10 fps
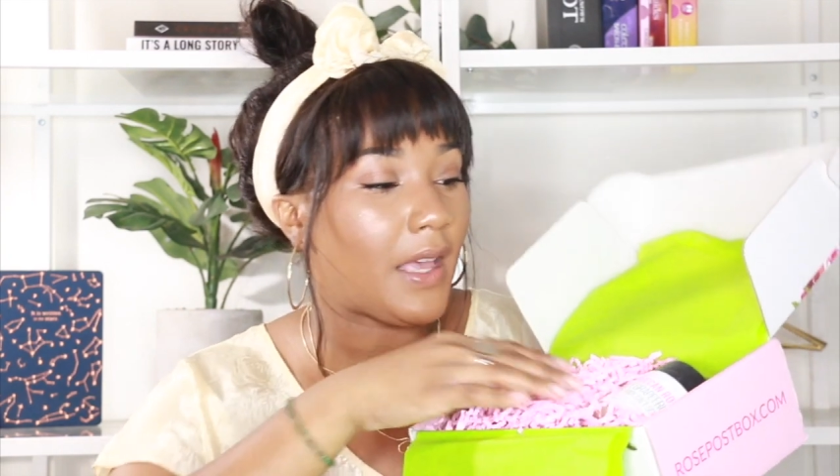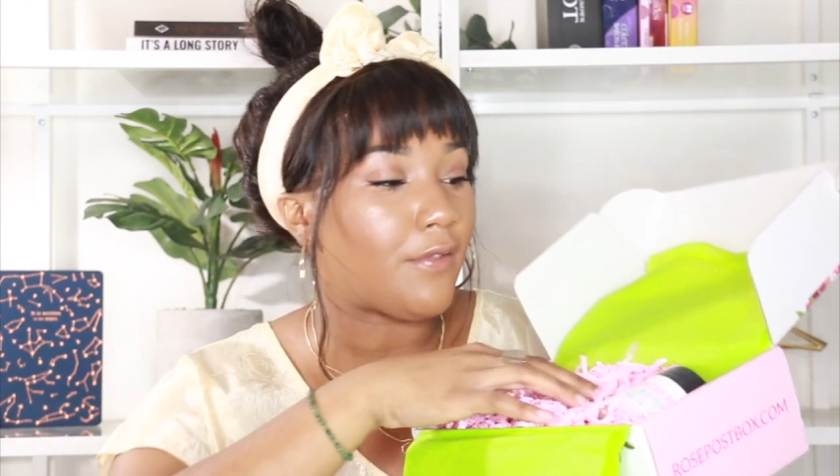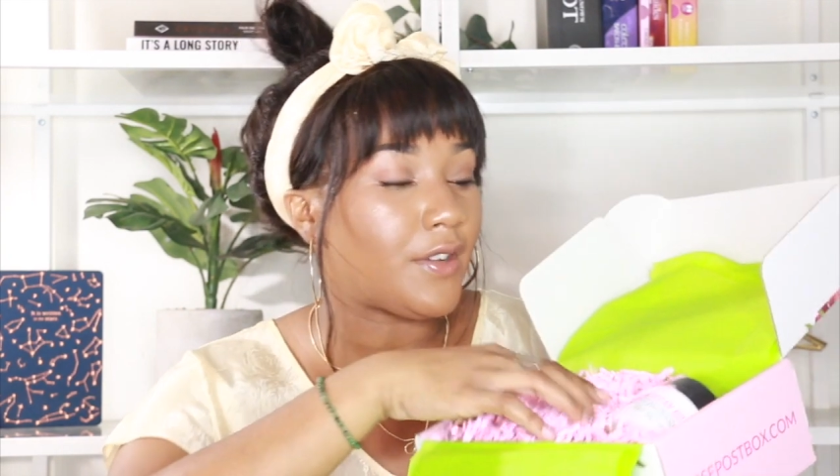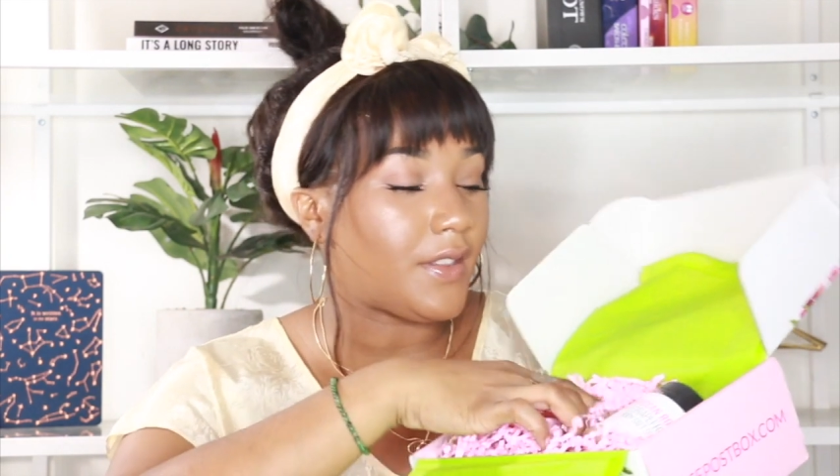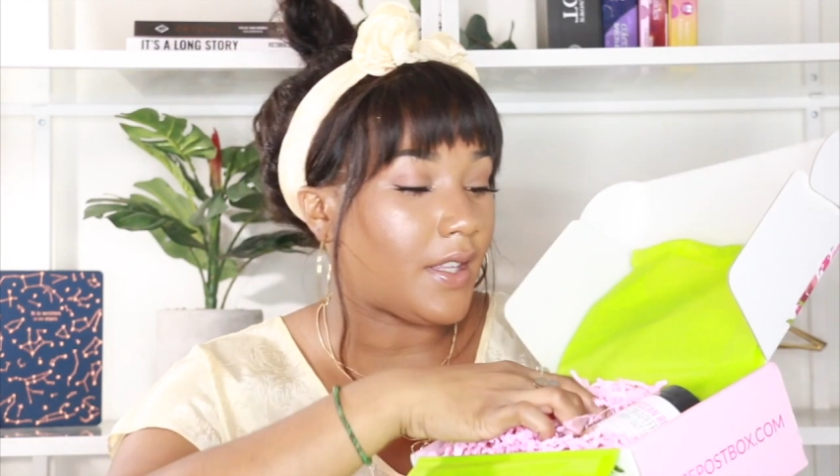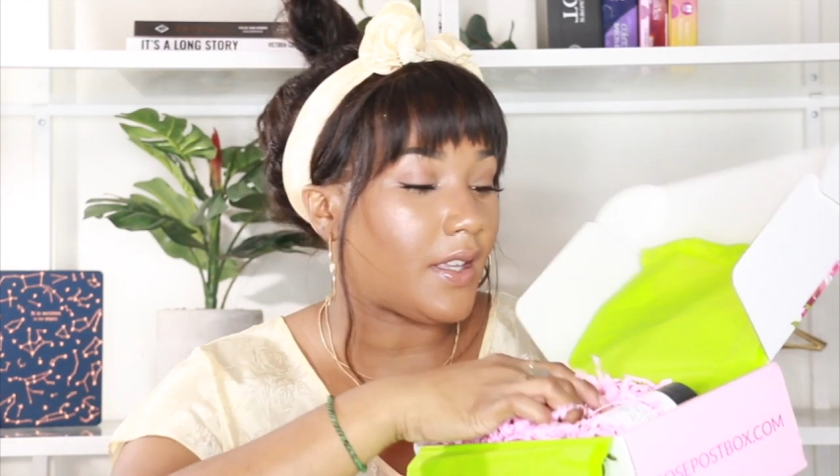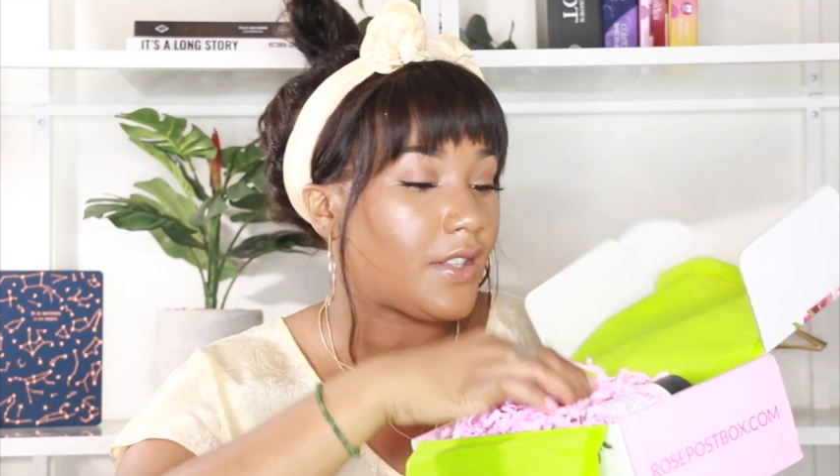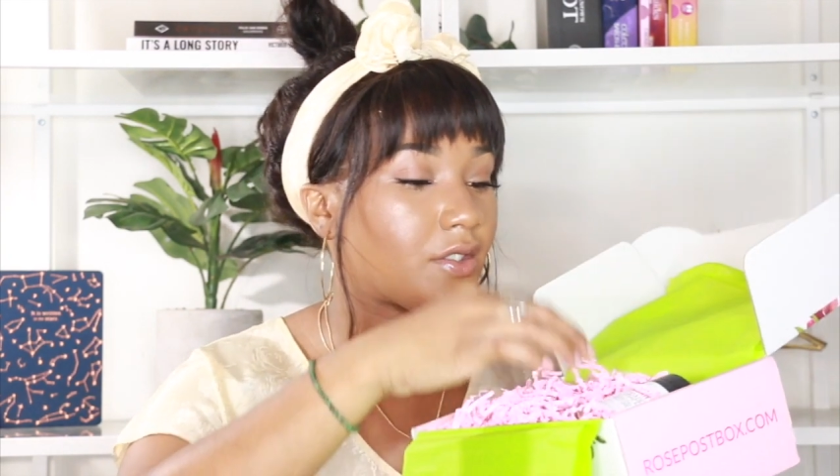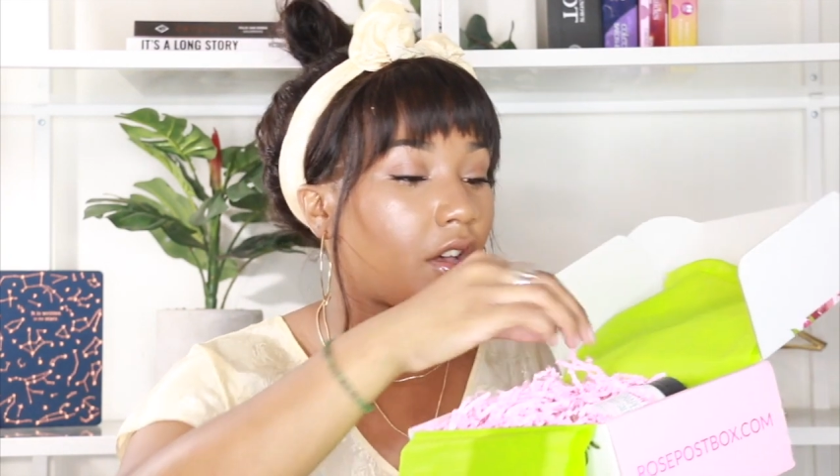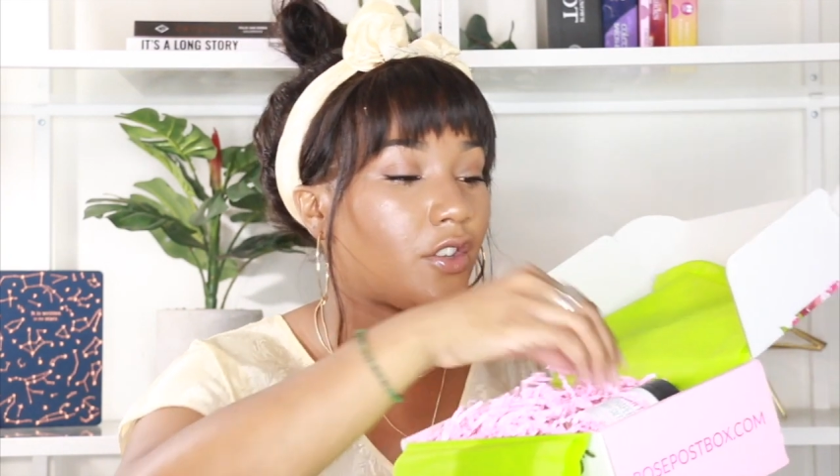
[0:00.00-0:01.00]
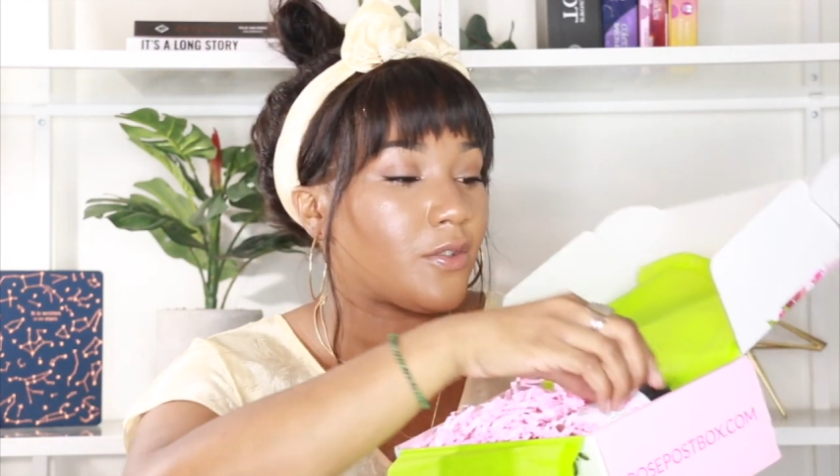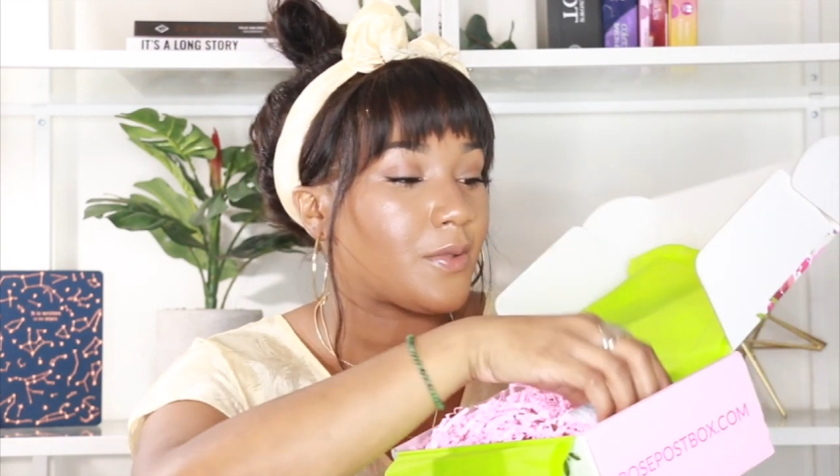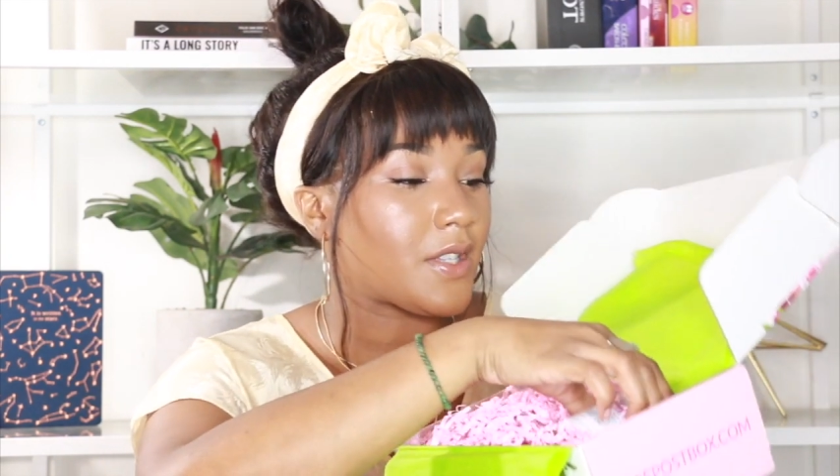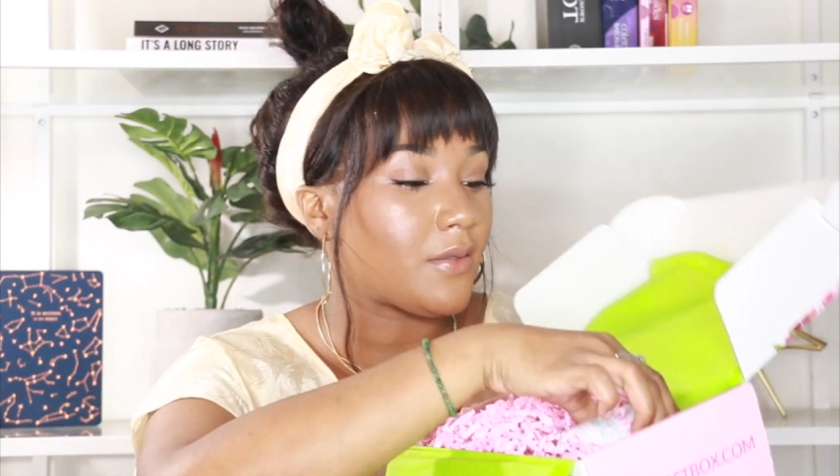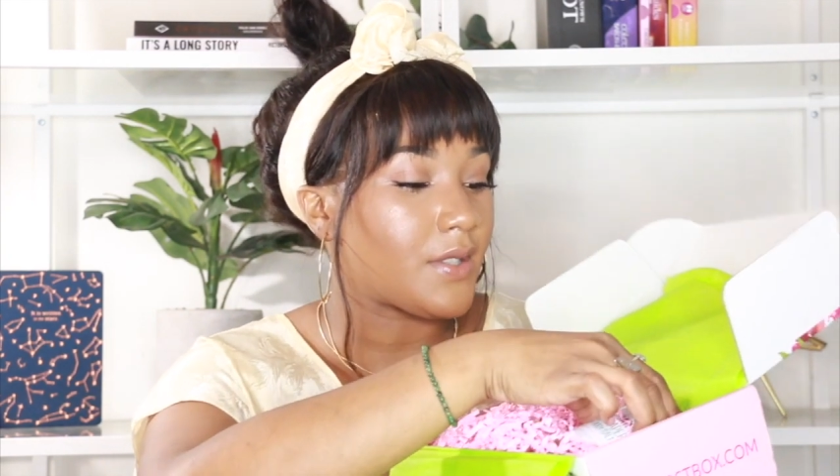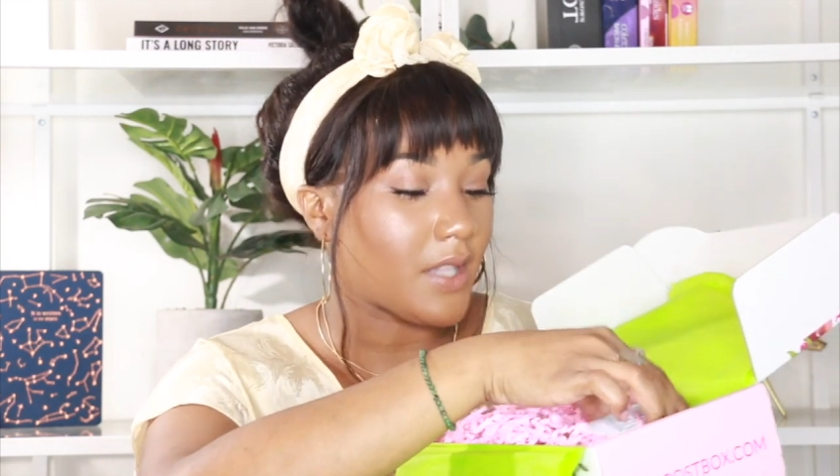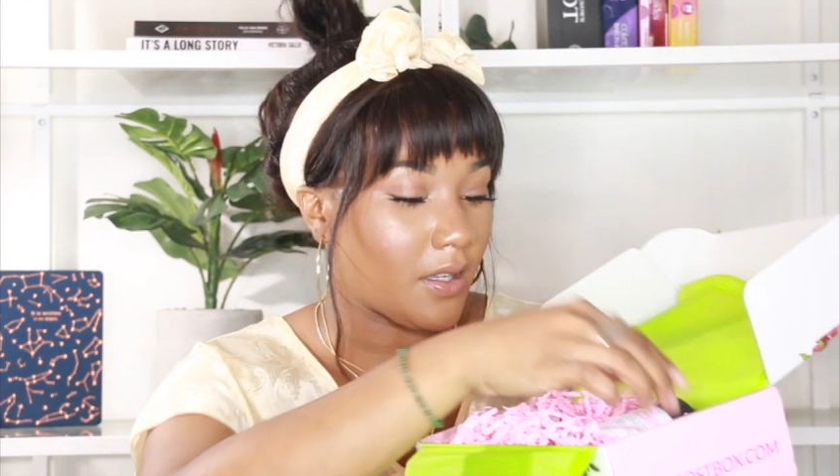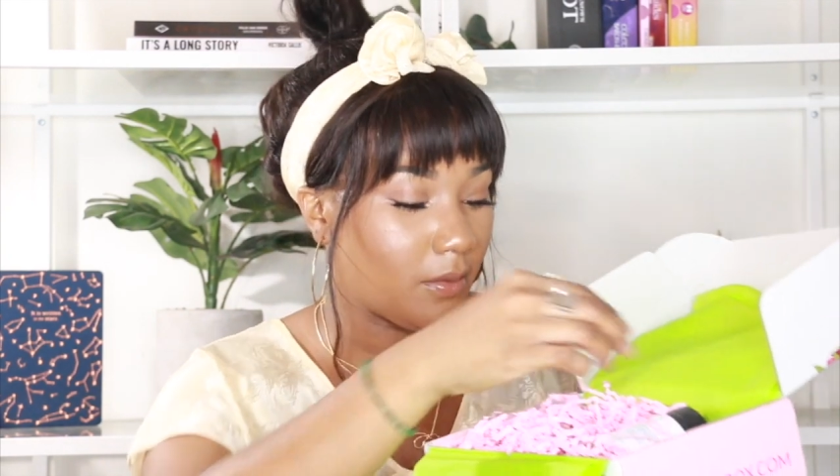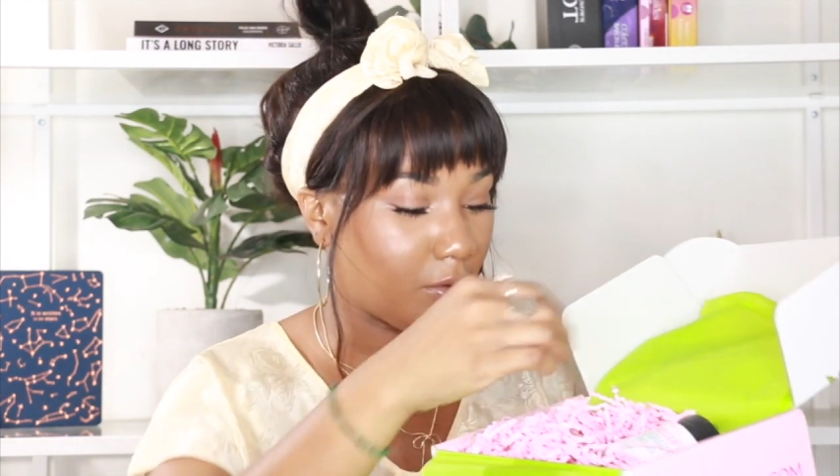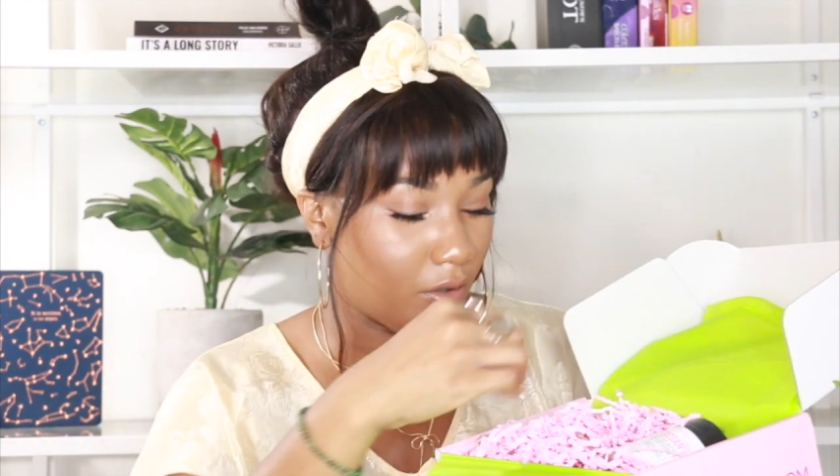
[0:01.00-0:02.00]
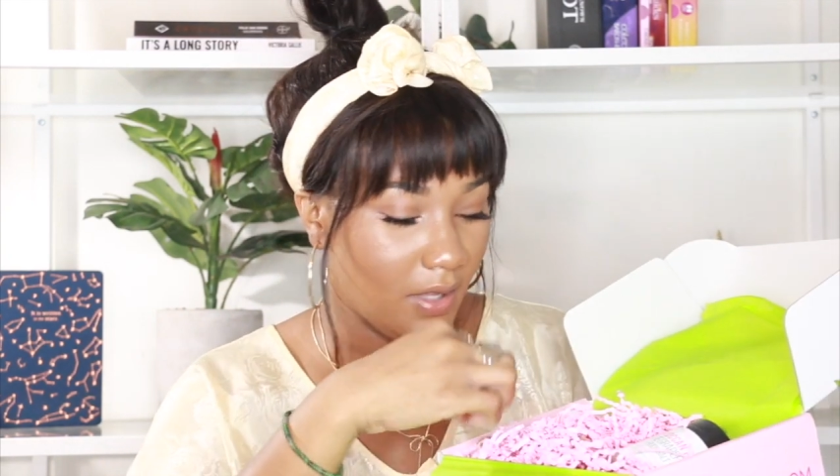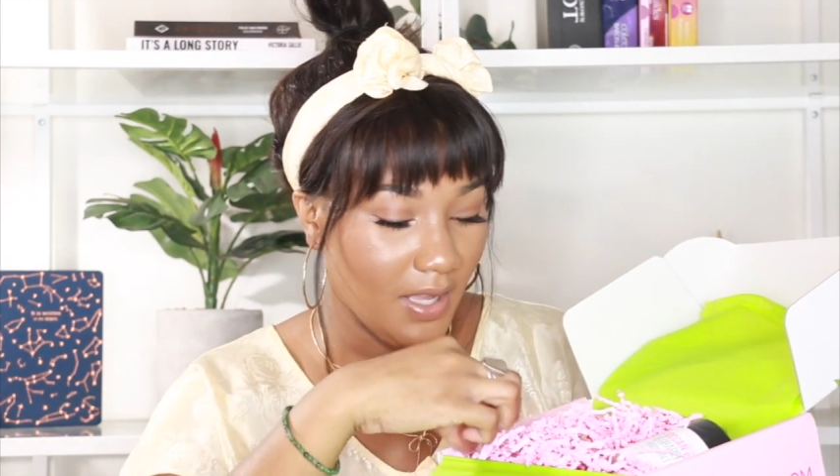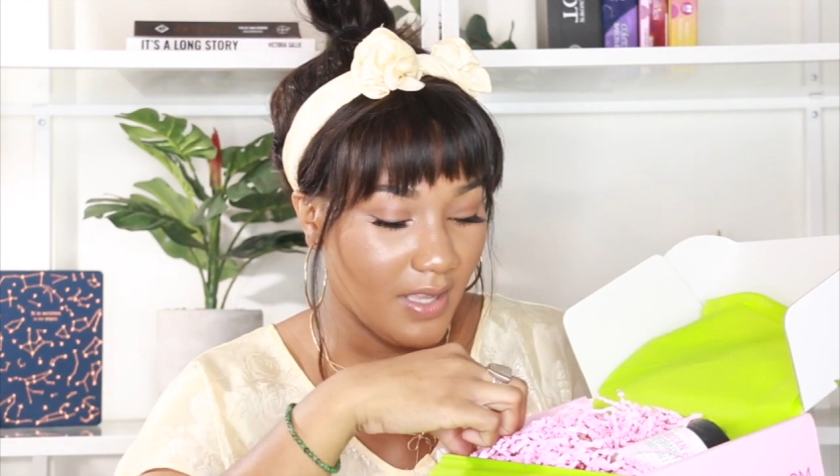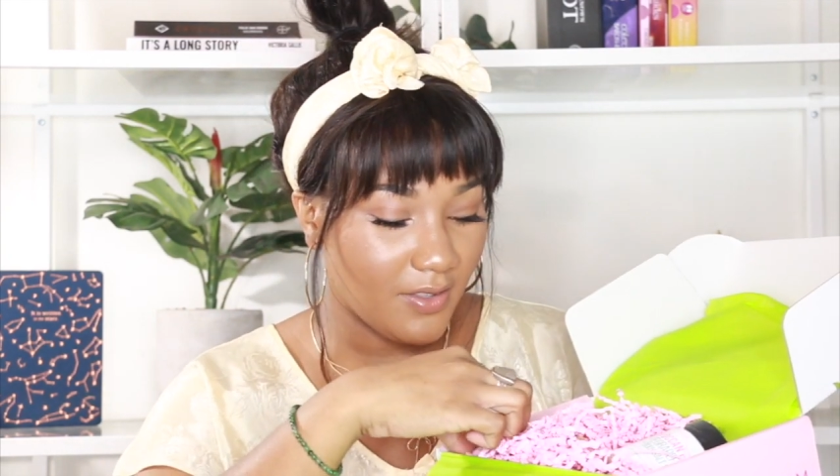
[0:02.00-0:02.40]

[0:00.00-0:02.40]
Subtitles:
Everything is 100% recyclable.